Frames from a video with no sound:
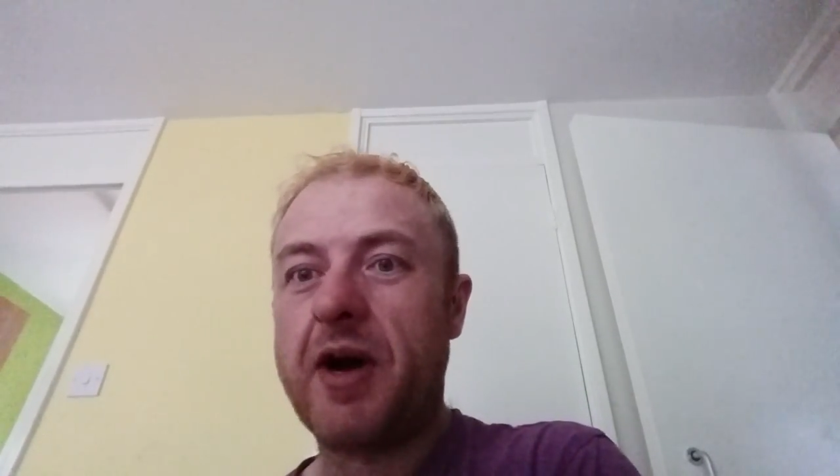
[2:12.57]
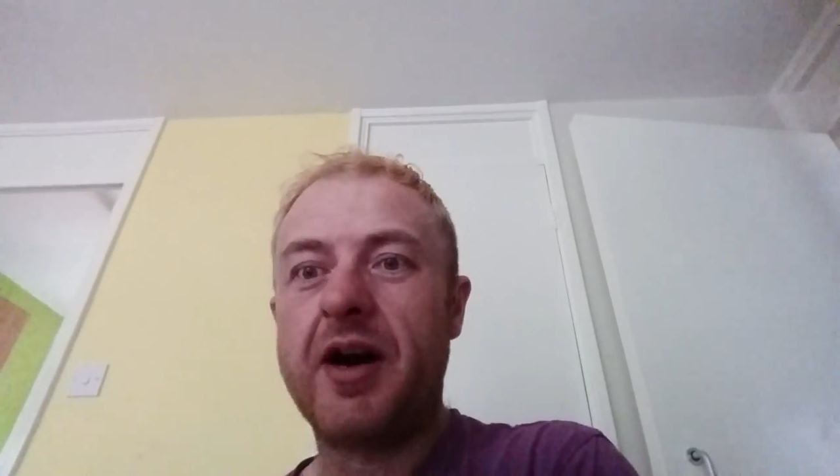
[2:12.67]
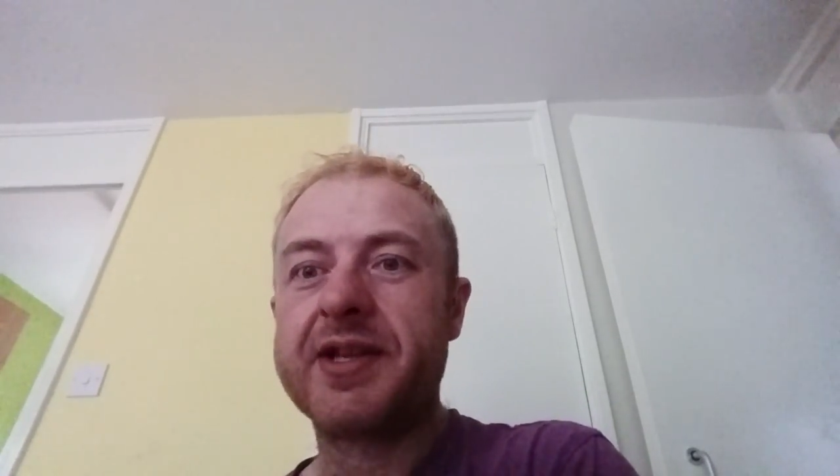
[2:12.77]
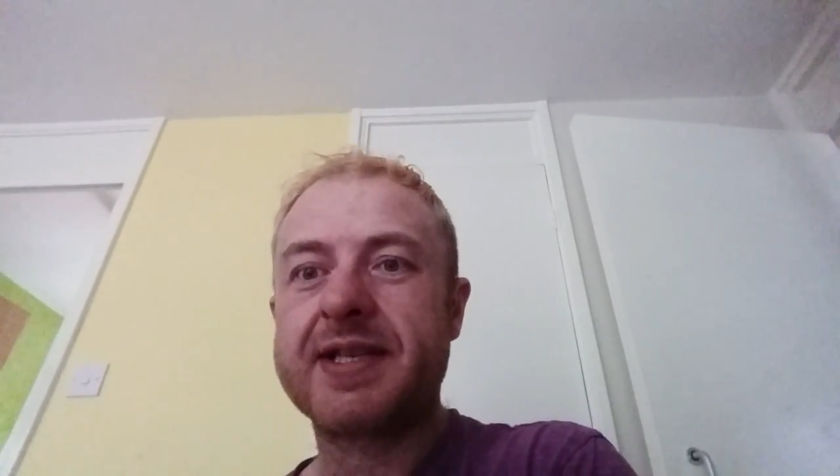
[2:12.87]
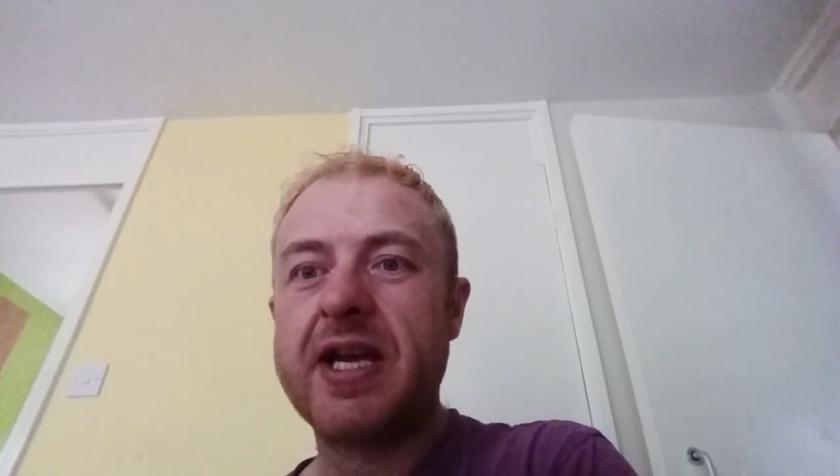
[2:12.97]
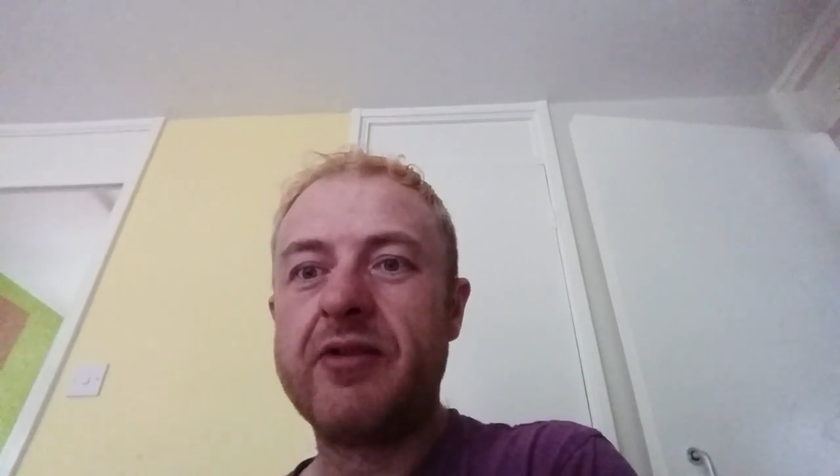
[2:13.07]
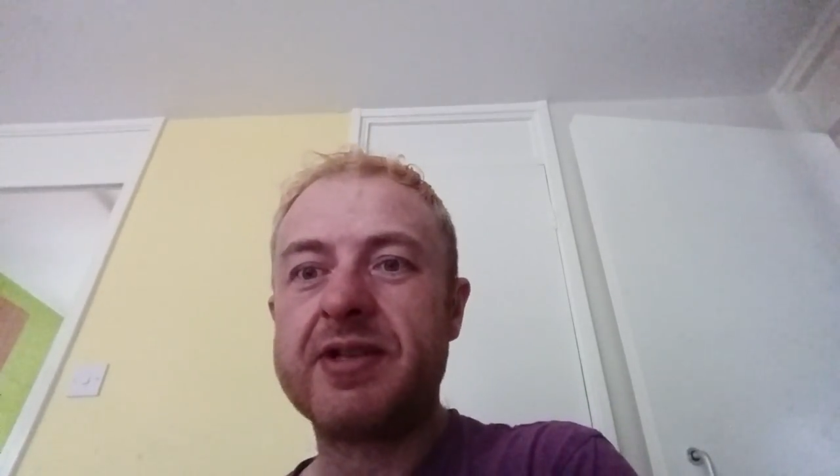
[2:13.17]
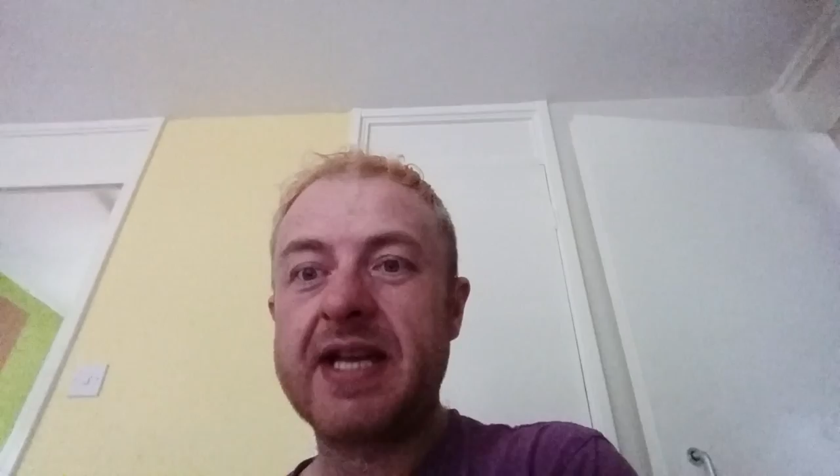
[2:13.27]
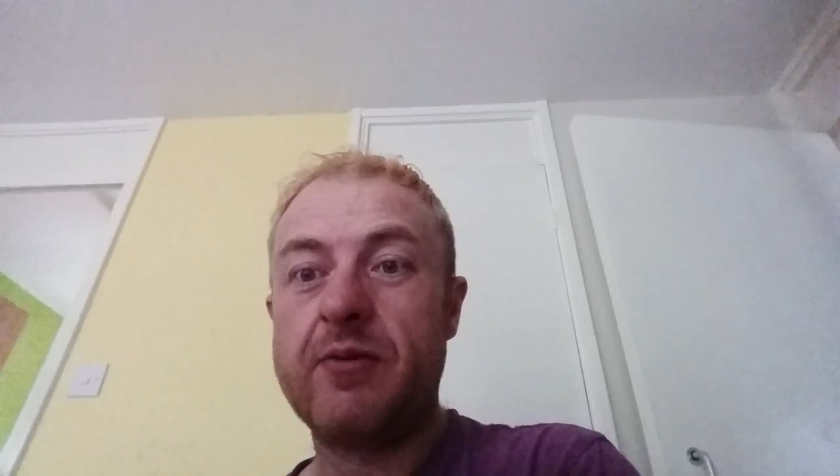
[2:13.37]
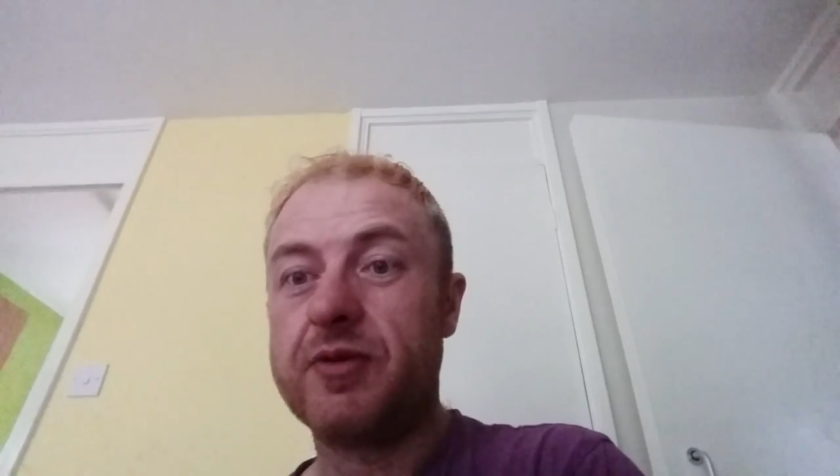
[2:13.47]
part of the
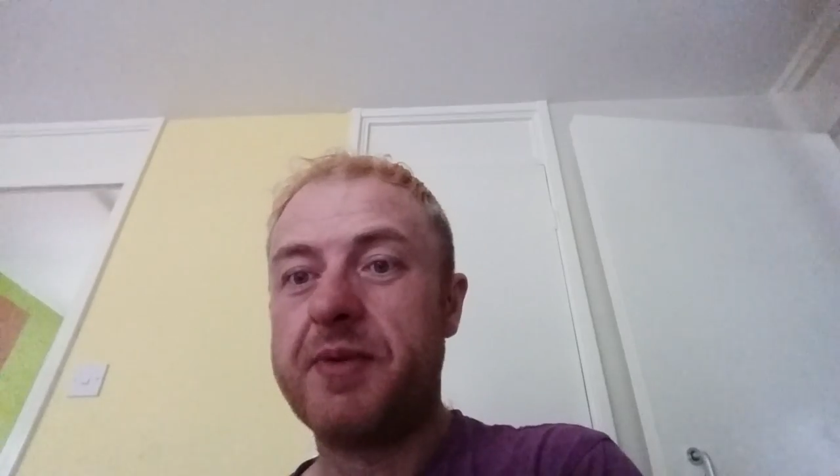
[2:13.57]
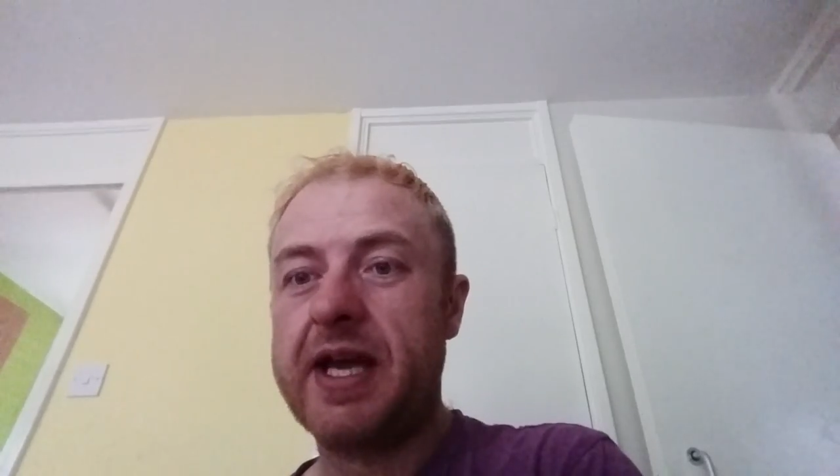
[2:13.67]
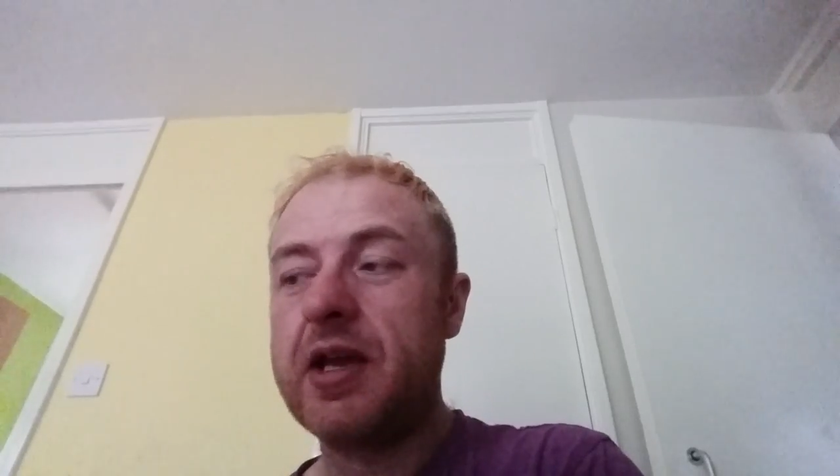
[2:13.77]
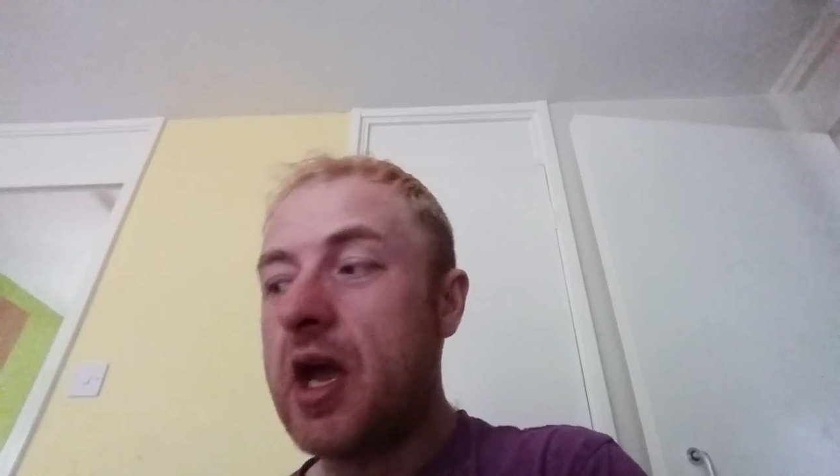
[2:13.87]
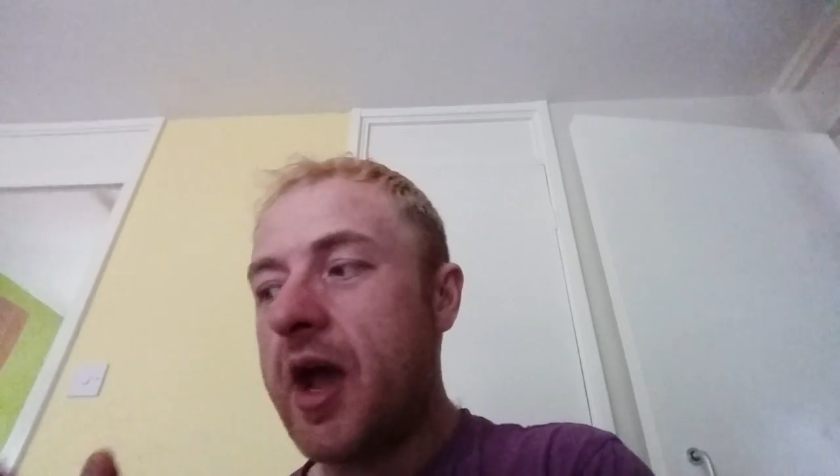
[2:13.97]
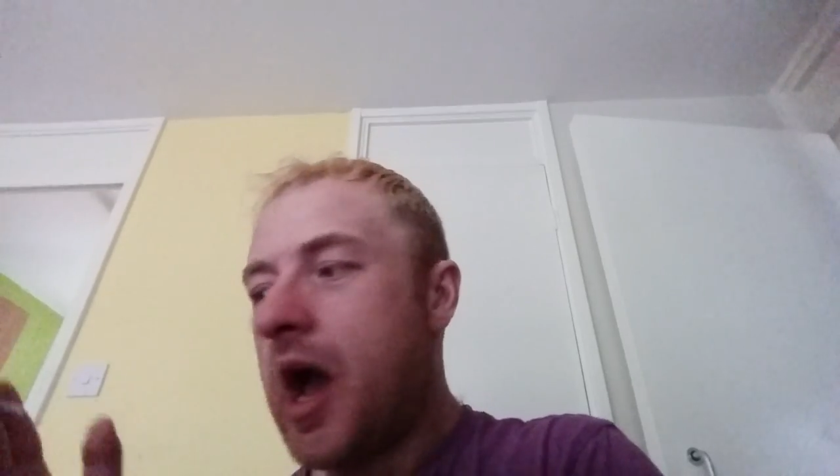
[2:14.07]
series it would be.